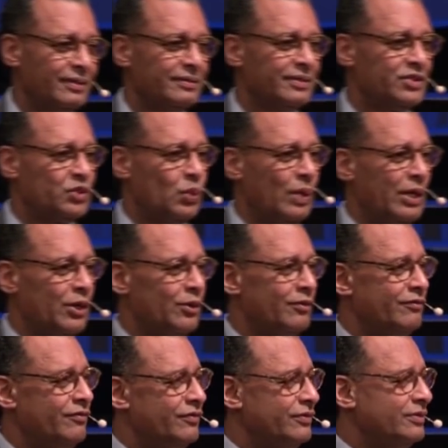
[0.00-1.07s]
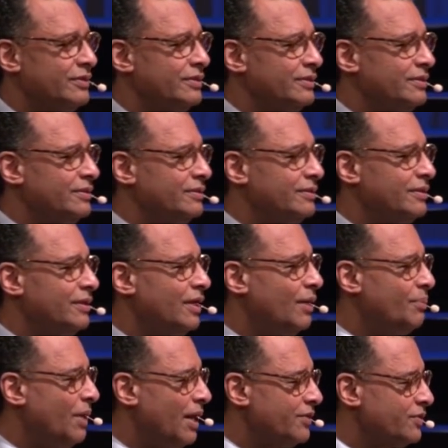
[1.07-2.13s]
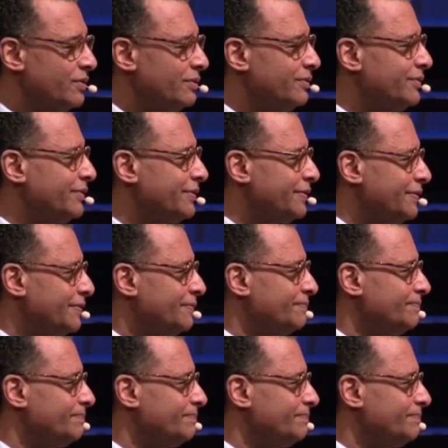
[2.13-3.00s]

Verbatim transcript: the 12 apostles.